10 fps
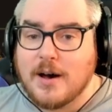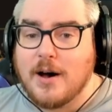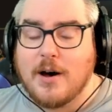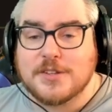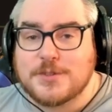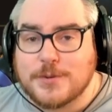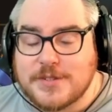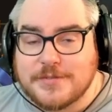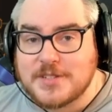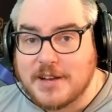all
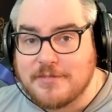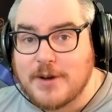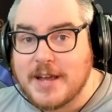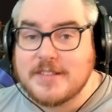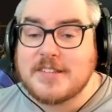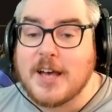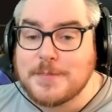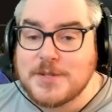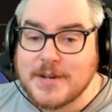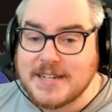sorts of stuff, right? This
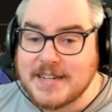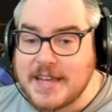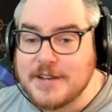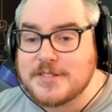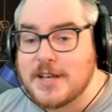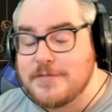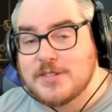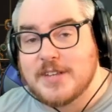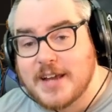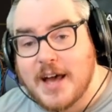helps you ignite yourself. You
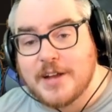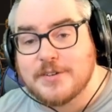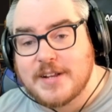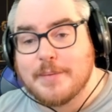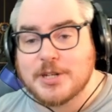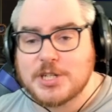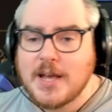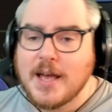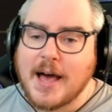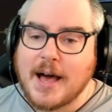take 100 damage
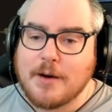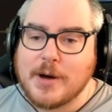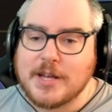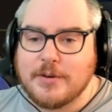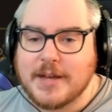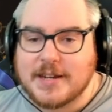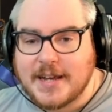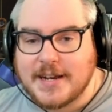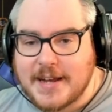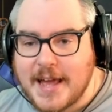while you
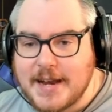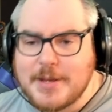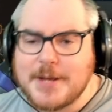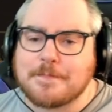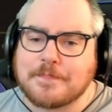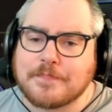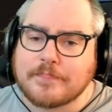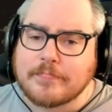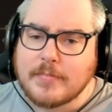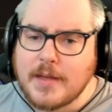ignite an enemy.
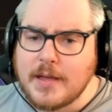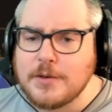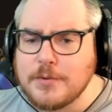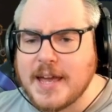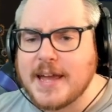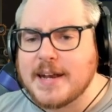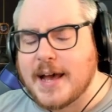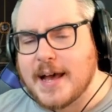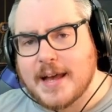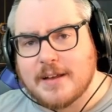You gain
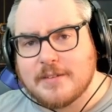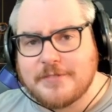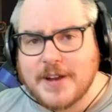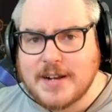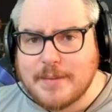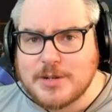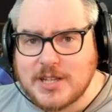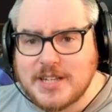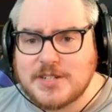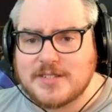fire damage
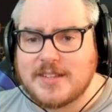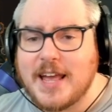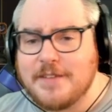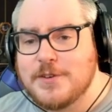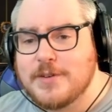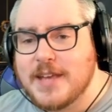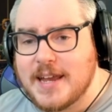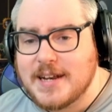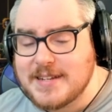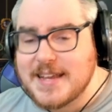leeches life, you
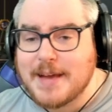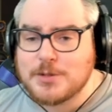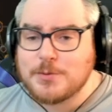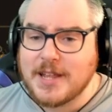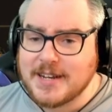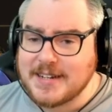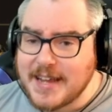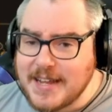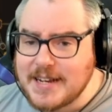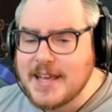gain damage while
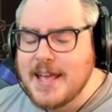ignited,